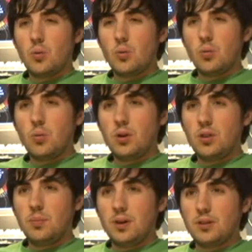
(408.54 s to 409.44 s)
One of
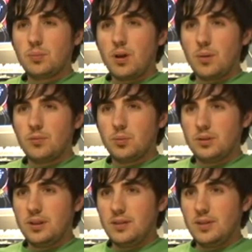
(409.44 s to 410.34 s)
the biggest problems
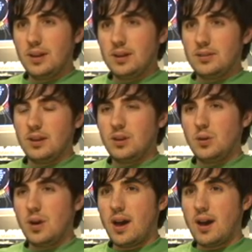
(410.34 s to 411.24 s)
with TV is that
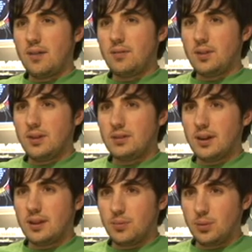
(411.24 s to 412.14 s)
you have an
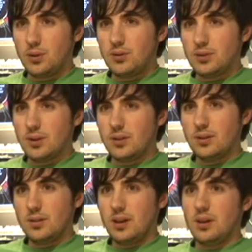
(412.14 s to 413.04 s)
executive producer
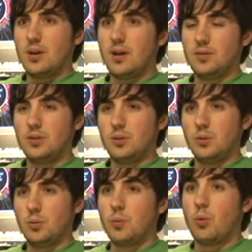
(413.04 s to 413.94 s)
that you have
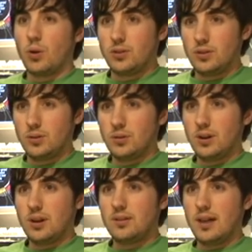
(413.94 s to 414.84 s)
to report to,
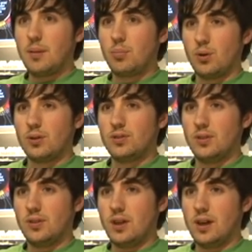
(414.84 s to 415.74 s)
and it's that
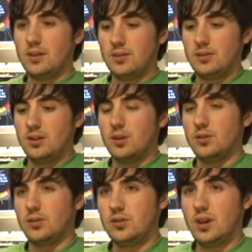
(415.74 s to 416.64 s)
person that
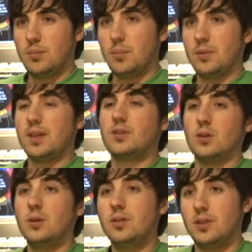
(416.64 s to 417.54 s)
steers the ship. I mean, that's a
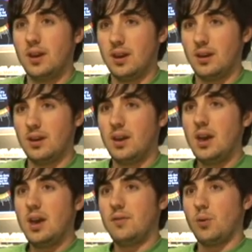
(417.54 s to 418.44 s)
good thing
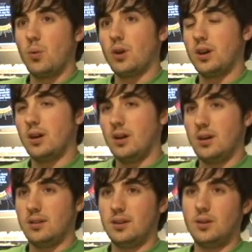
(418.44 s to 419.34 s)
if you're working
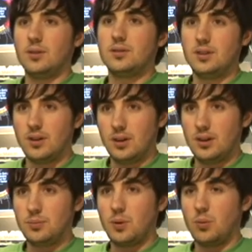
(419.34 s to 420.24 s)
on a
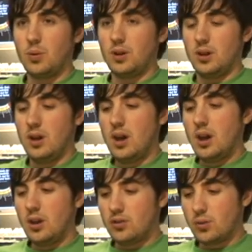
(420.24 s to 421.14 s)
series, but when
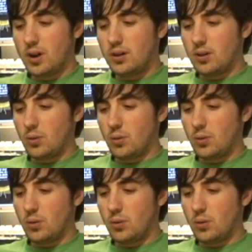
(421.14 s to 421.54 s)
you're trying to